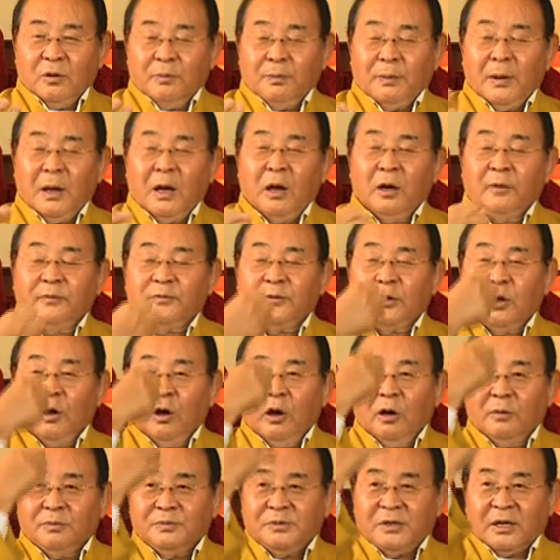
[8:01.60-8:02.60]
or power of the
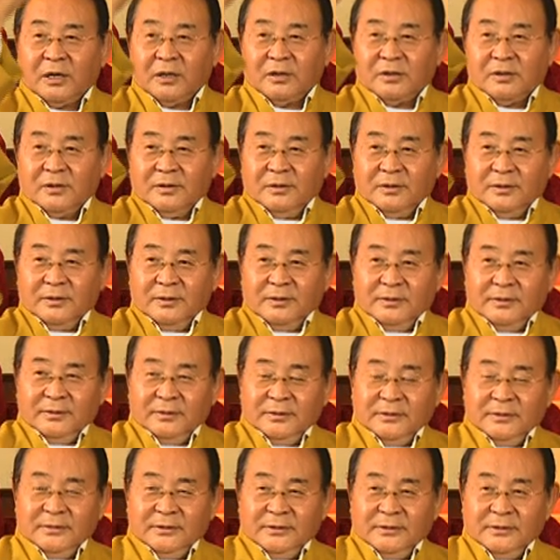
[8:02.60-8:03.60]
object
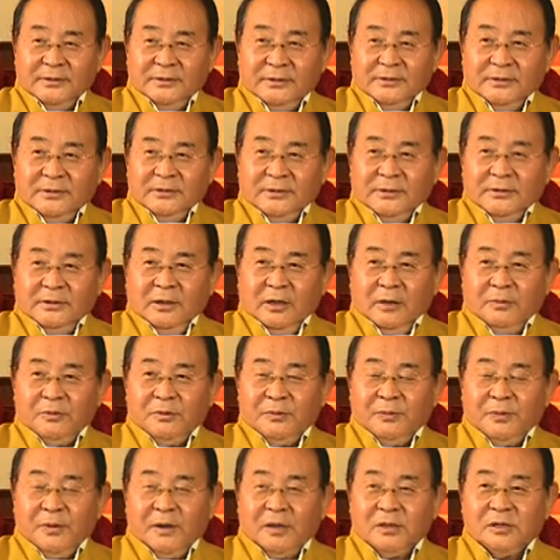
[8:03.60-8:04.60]
of
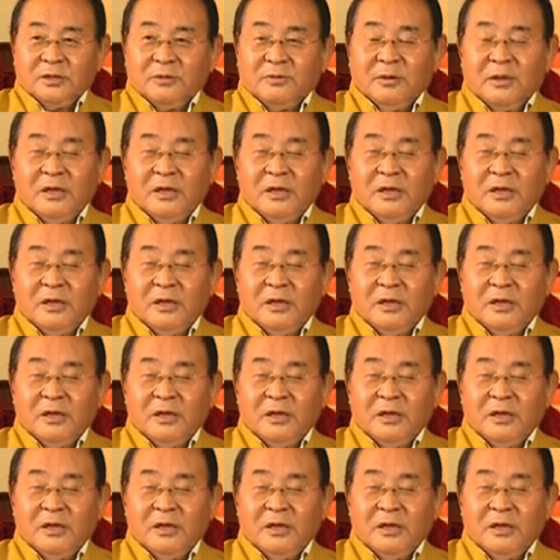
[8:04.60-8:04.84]
the presence.